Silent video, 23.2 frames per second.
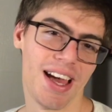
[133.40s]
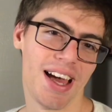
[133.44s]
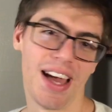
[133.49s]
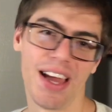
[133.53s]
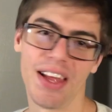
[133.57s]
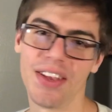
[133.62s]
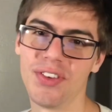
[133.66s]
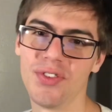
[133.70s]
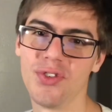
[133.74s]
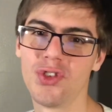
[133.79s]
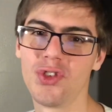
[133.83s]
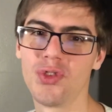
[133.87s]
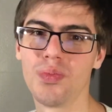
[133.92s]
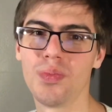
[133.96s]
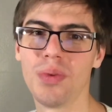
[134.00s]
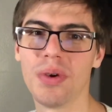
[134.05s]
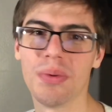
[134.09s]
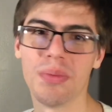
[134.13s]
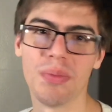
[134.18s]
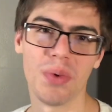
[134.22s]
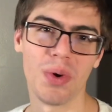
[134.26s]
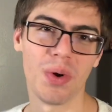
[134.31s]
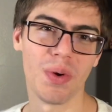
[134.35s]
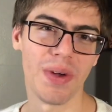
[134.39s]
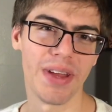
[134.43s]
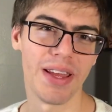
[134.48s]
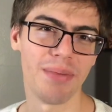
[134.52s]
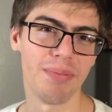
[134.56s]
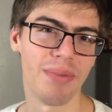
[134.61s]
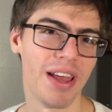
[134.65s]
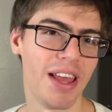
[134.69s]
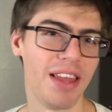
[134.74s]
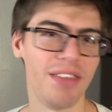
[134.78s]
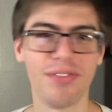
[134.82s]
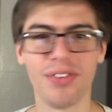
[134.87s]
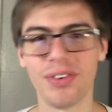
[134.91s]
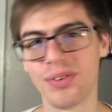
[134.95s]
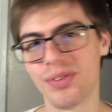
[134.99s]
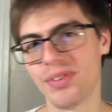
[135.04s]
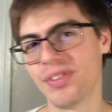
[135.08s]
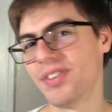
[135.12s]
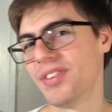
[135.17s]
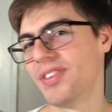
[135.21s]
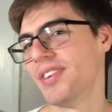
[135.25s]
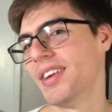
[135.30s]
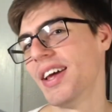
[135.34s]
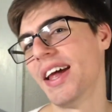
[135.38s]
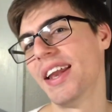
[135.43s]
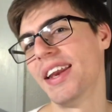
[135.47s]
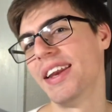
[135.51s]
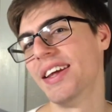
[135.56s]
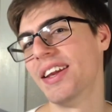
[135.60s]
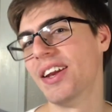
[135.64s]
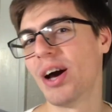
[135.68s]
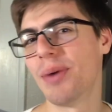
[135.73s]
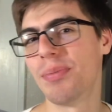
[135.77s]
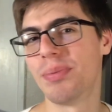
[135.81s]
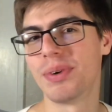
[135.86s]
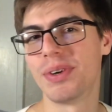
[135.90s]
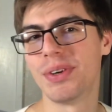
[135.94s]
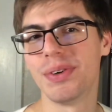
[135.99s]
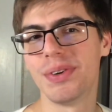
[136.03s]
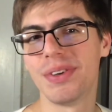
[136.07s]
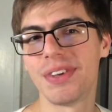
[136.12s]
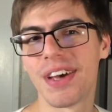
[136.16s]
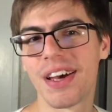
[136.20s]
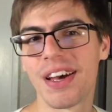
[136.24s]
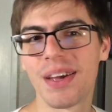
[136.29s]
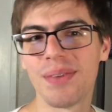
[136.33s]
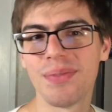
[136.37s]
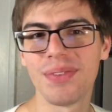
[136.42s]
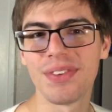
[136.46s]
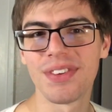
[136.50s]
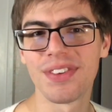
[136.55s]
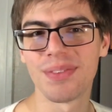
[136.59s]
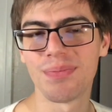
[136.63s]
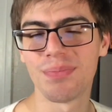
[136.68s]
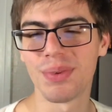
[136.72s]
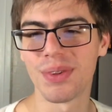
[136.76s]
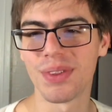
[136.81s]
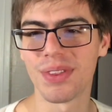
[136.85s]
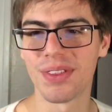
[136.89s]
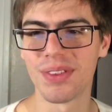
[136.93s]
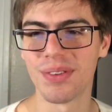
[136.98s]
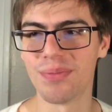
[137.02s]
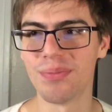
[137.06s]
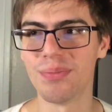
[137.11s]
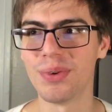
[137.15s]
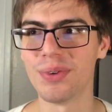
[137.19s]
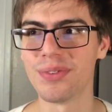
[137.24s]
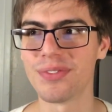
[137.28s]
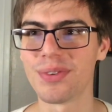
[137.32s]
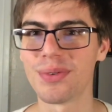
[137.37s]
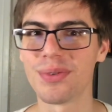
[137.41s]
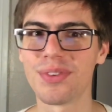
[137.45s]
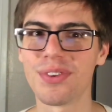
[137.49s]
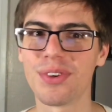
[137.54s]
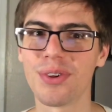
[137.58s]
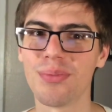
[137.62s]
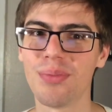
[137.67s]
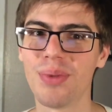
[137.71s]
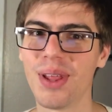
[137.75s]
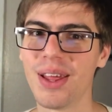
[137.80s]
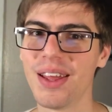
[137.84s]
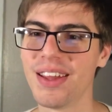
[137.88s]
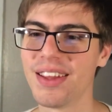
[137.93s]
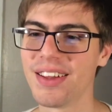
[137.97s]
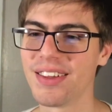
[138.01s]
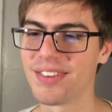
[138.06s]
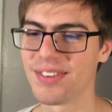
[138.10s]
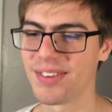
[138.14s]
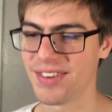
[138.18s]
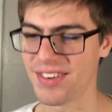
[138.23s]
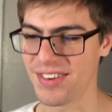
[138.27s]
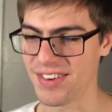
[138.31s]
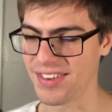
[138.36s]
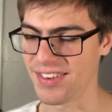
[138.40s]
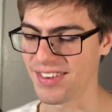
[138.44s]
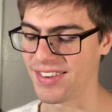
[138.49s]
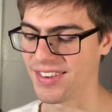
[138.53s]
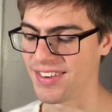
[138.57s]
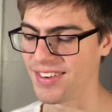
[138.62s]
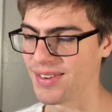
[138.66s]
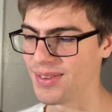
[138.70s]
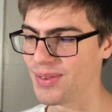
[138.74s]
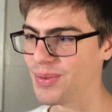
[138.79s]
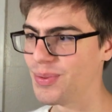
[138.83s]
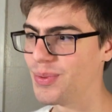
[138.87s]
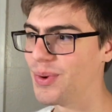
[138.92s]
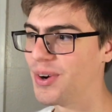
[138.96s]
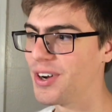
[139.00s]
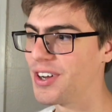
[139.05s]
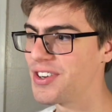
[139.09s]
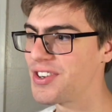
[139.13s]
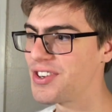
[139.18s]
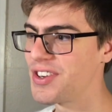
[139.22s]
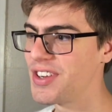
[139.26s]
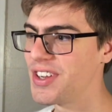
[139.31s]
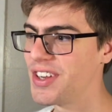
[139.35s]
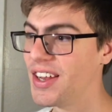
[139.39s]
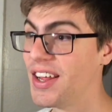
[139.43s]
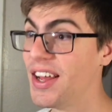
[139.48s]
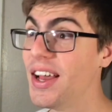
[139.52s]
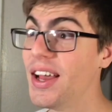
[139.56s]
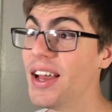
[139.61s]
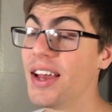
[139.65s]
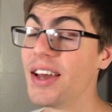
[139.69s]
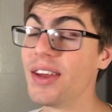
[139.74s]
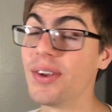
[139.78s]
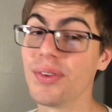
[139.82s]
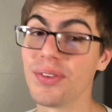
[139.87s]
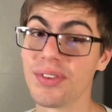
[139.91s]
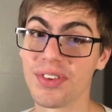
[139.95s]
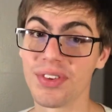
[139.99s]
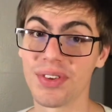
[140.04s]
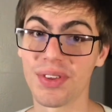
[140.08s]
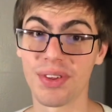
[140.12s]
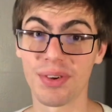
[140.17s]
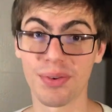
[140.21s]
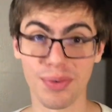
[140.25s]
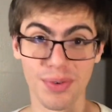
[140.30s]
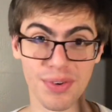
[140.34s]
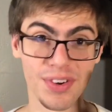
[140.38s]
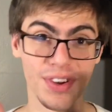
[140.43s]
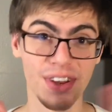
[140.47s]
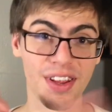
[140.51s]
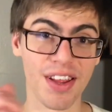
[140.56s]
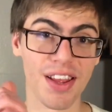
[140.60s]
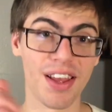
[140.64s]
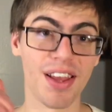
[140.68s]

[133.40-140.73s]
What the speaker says: I just put away my headphones at inopportune times, but the movie was still playing, so I just still watched it. And also there were